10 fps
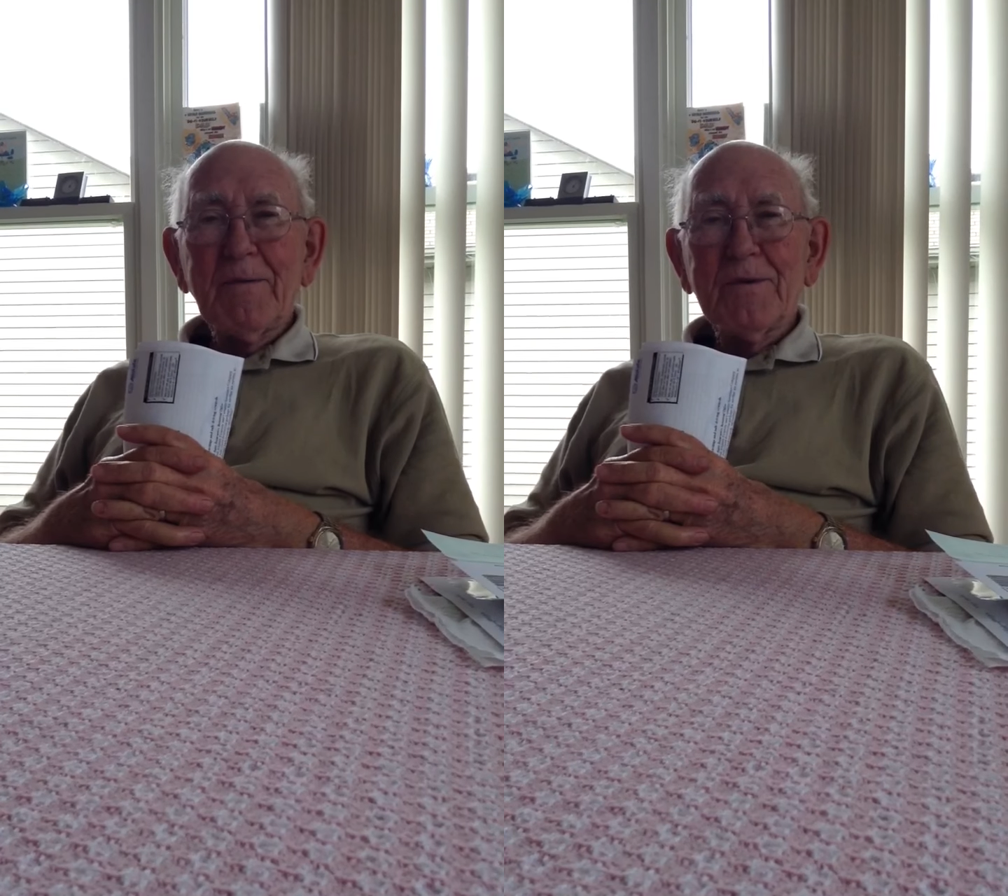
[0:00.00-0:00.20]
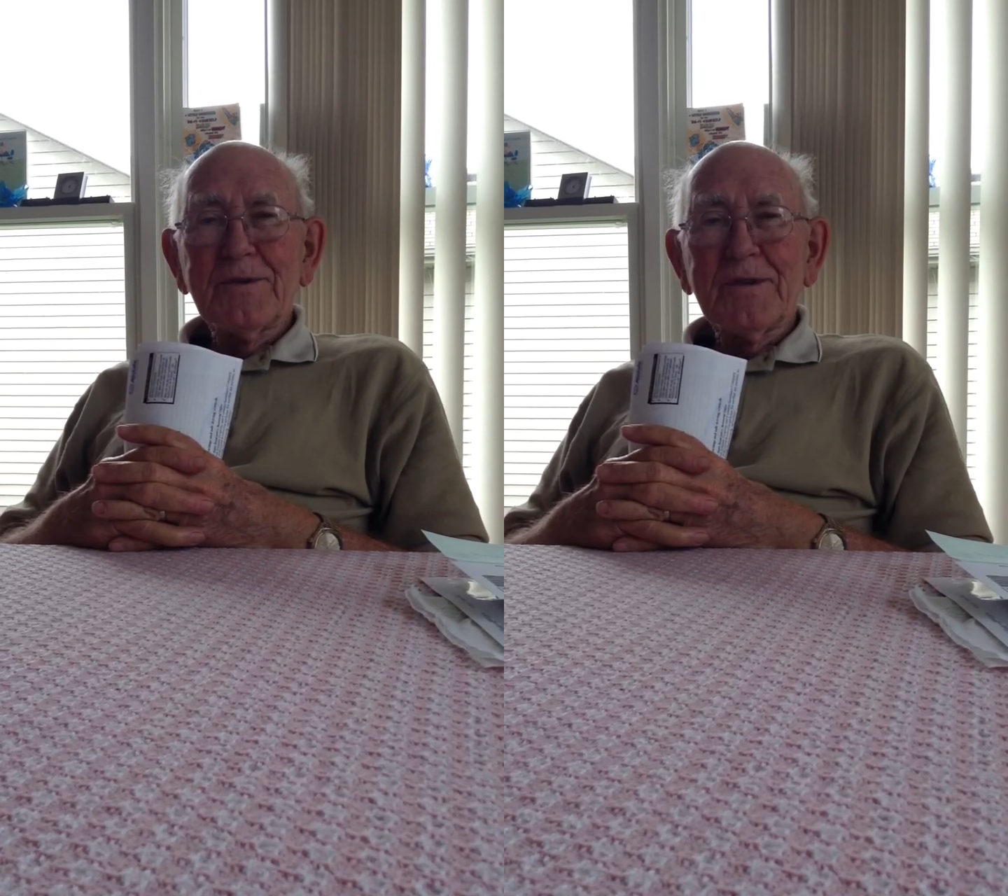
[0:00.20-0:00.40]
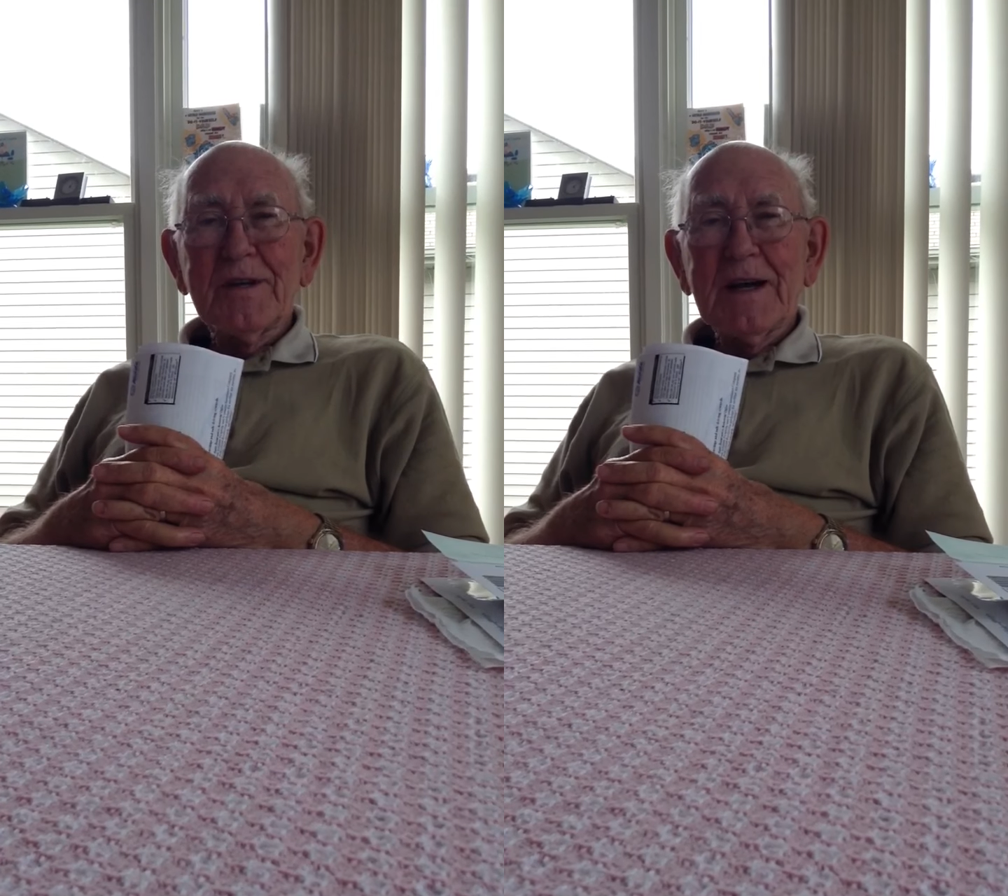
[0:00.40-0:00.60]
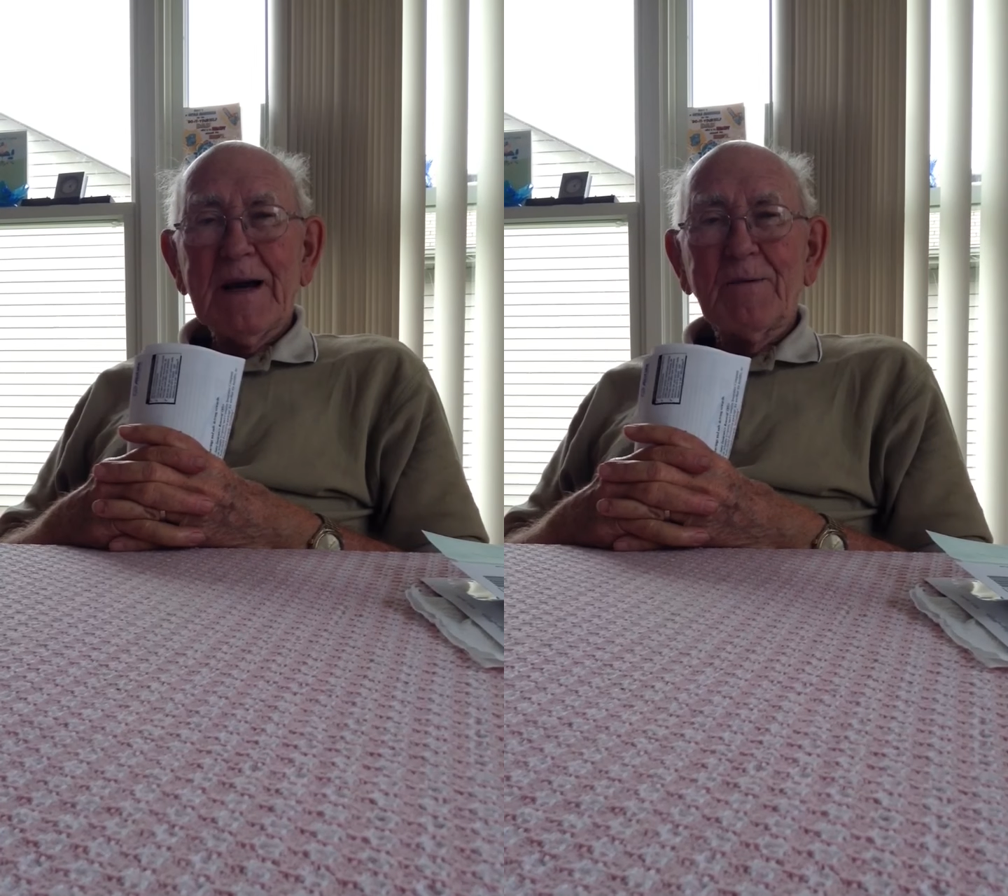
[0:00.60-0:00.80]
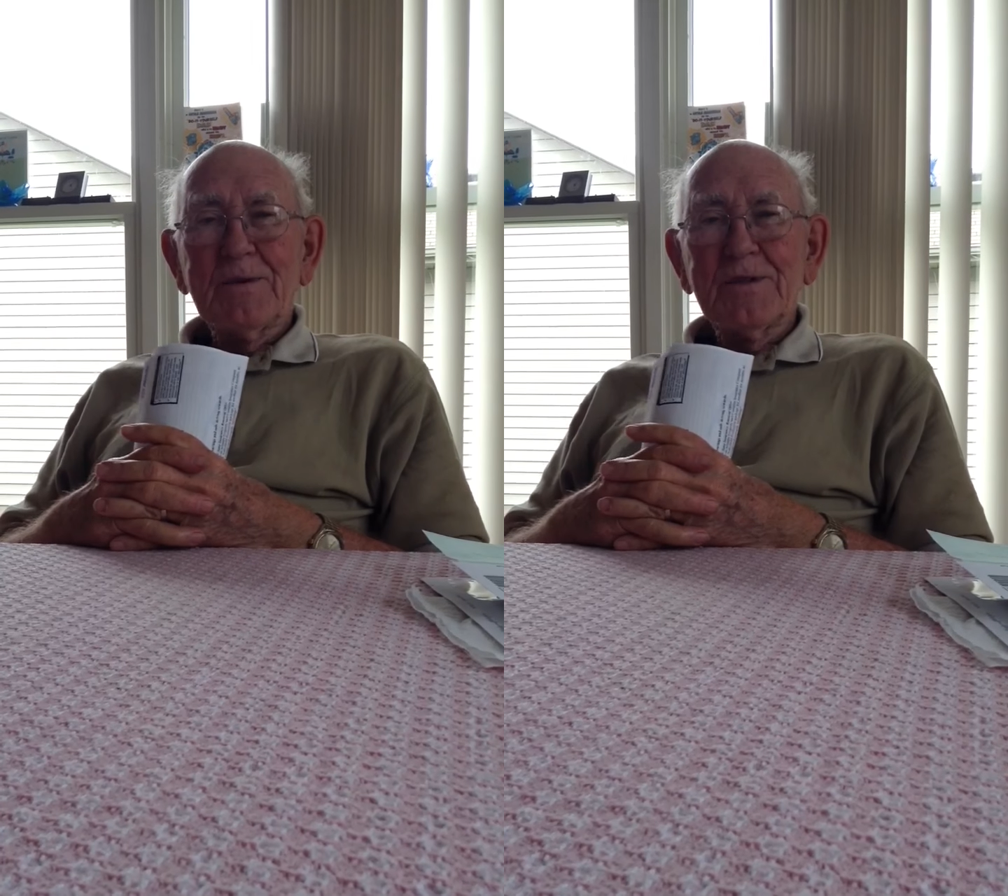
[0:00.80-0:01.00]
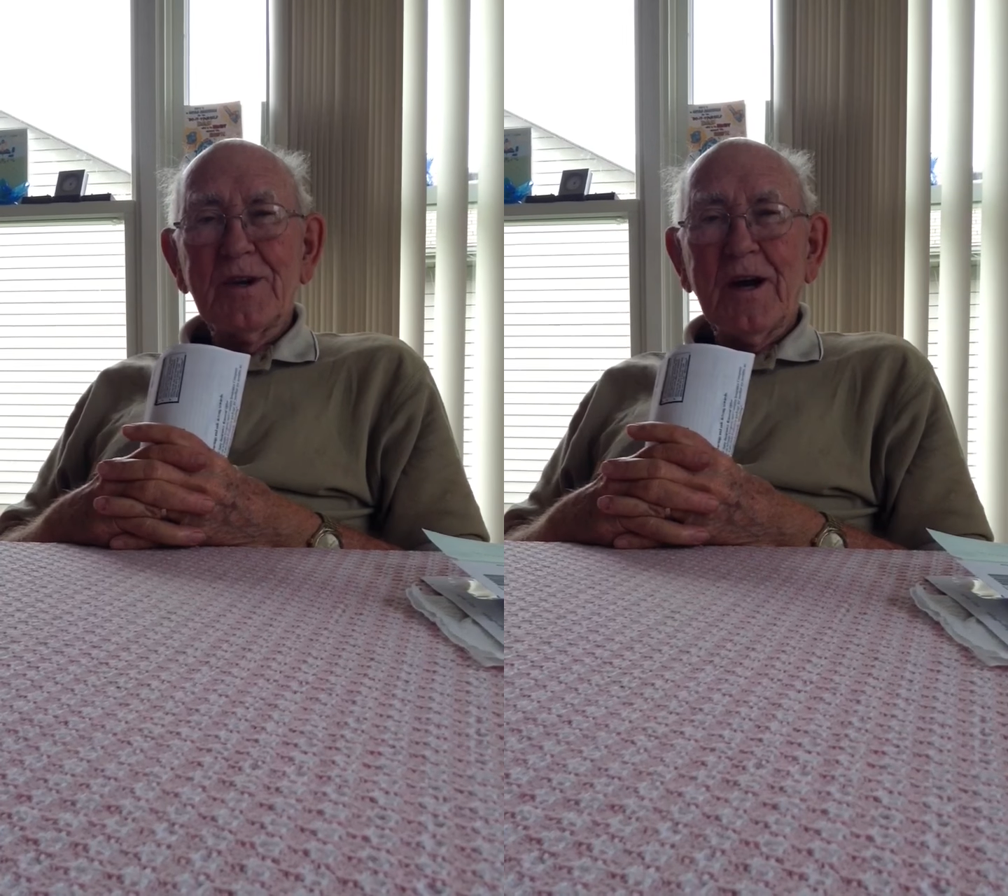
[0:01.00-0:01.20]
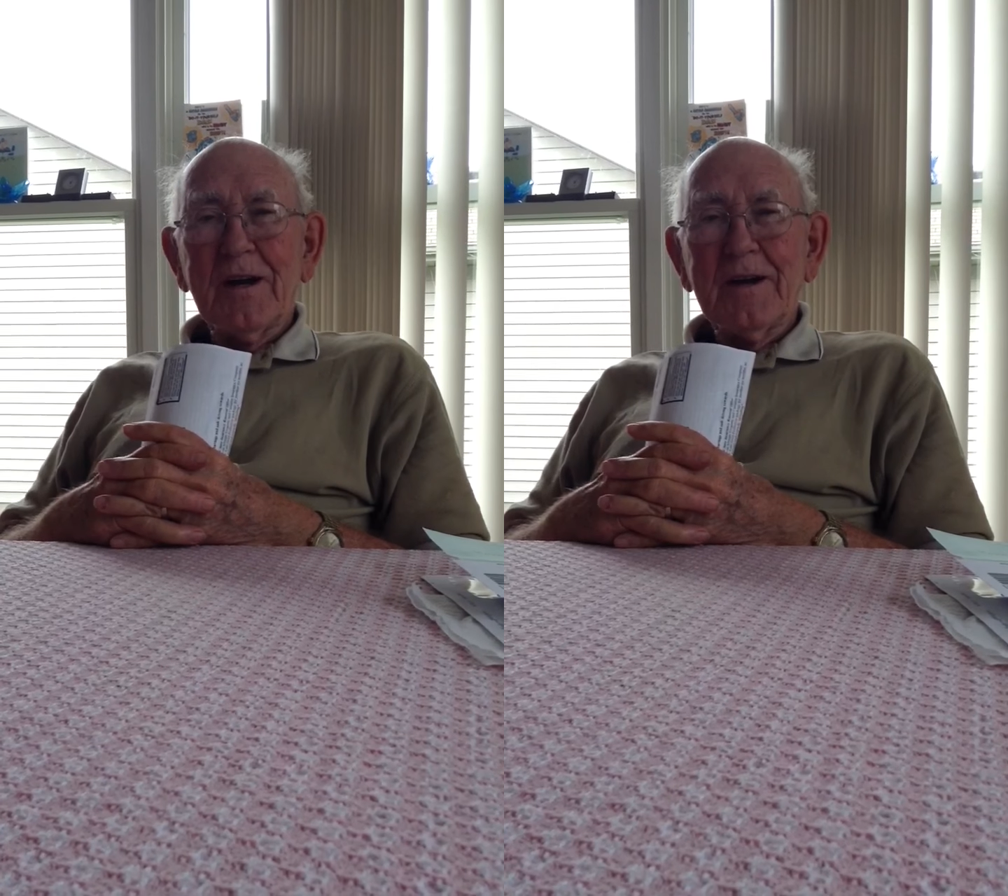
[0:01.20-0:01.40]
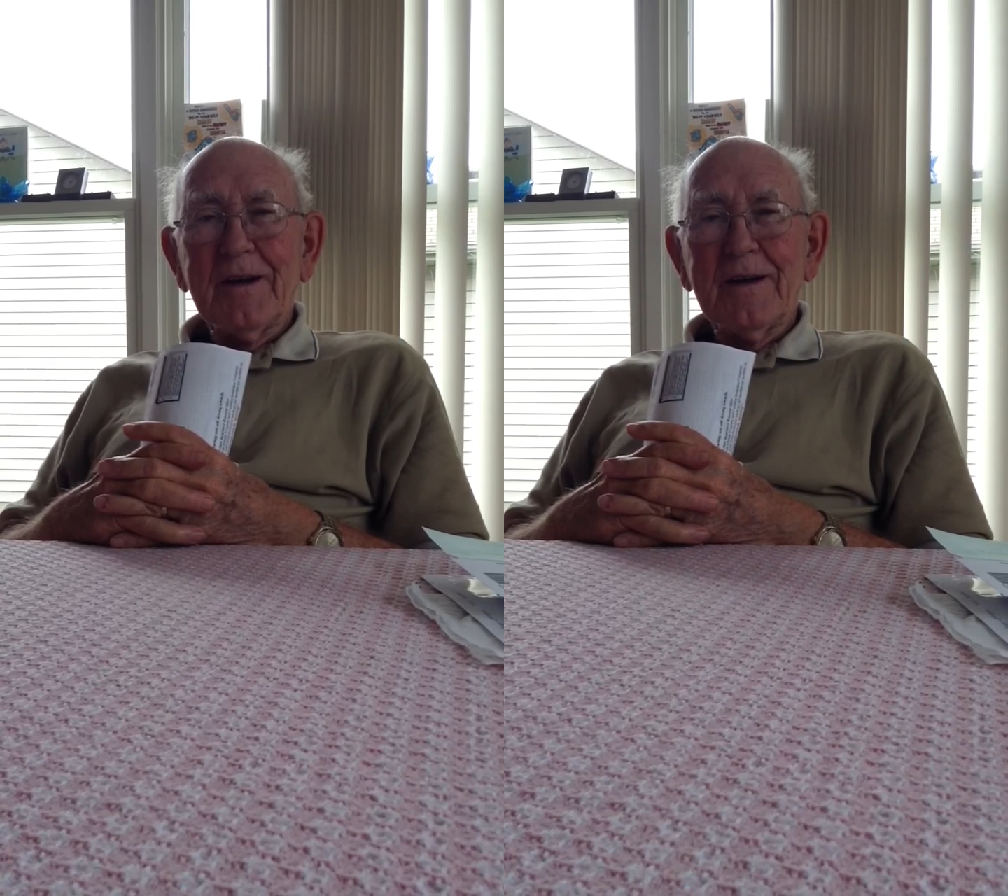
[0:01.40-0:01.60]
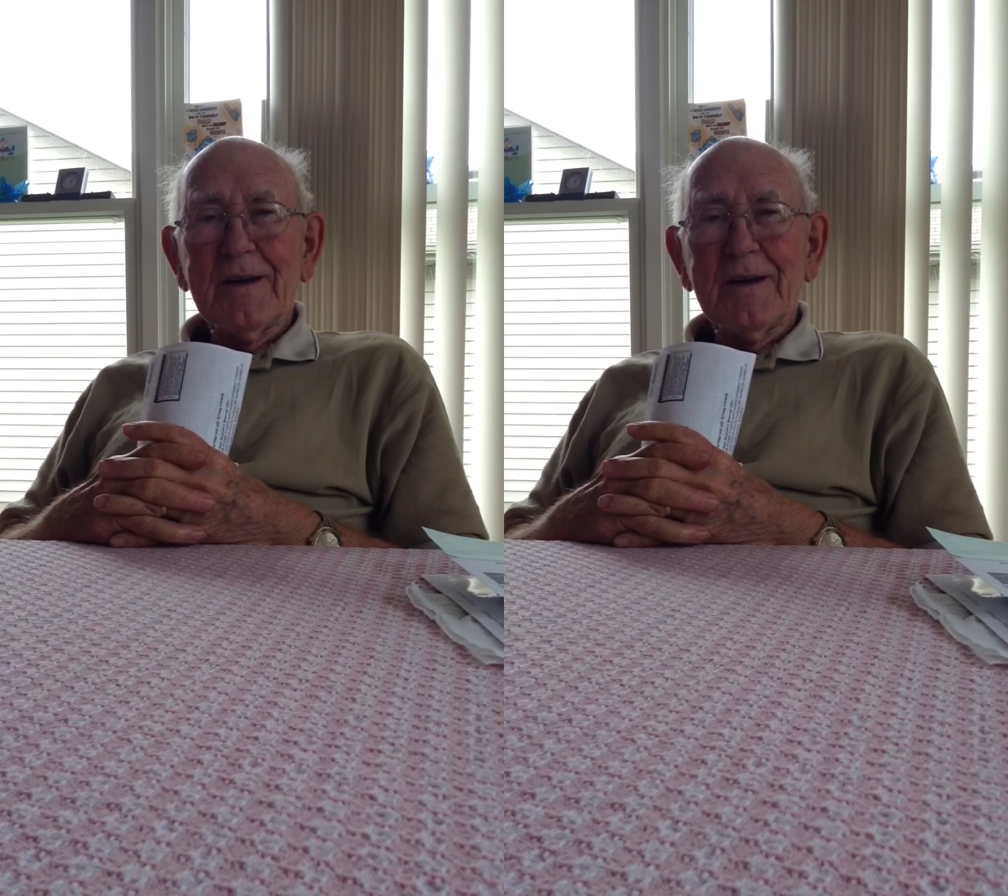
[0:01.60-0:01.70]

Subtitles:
was not,